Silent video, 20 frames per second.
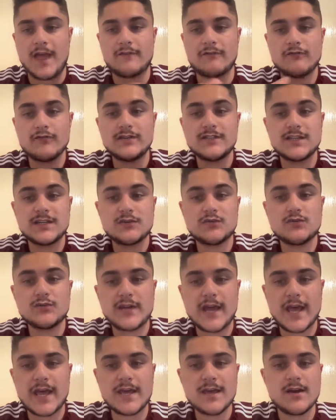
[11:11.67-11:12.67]
every
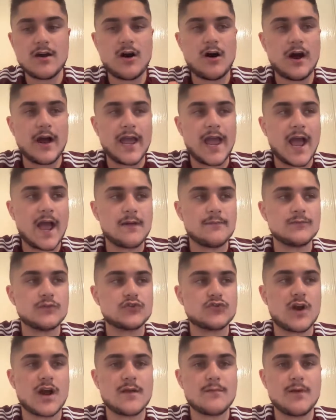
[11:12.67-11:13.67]
single day, I
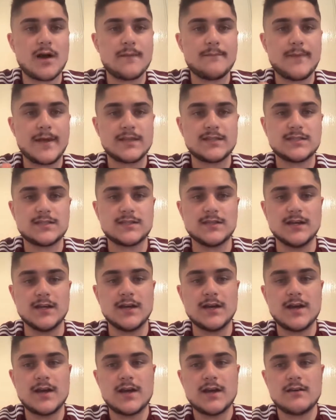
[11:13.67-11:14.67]
am trying my best
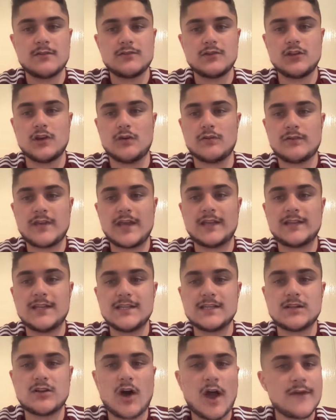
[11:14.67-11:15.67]
to, you know,
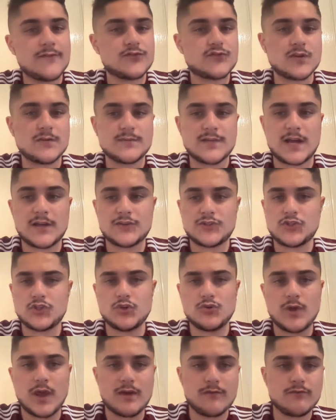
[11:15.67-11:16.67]
get these live streams out
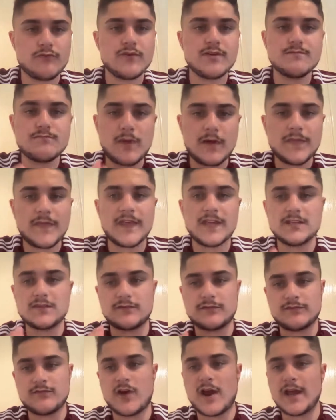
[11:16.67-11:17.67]
to you every Monday
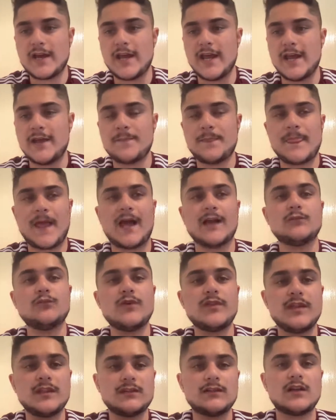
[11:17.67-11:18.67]
to Friday,
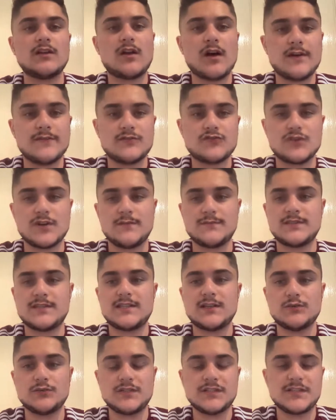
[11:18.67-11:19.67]
and within the live
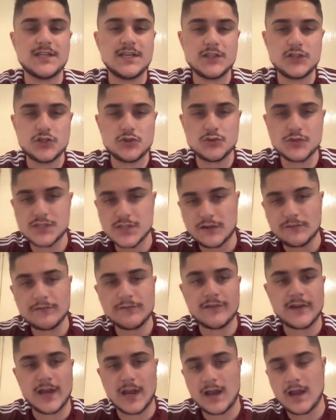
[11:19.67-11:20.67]
streams, still teach you
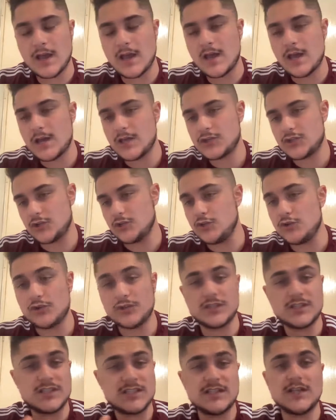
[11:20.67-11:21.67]
something so you
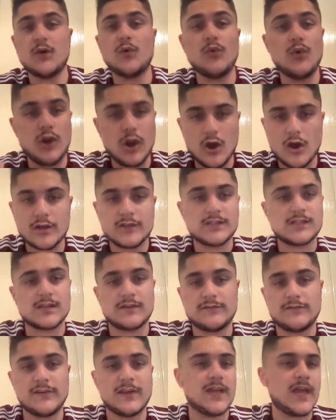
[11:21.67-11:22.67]
could still learn
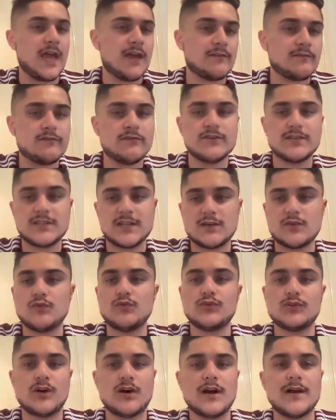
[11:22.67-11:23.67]
something every
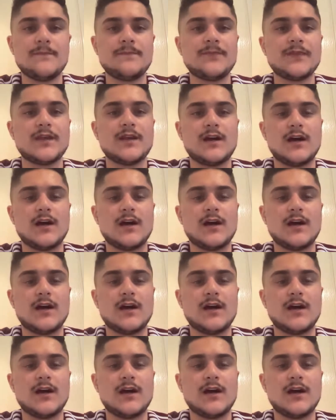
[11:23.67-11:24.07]
single time.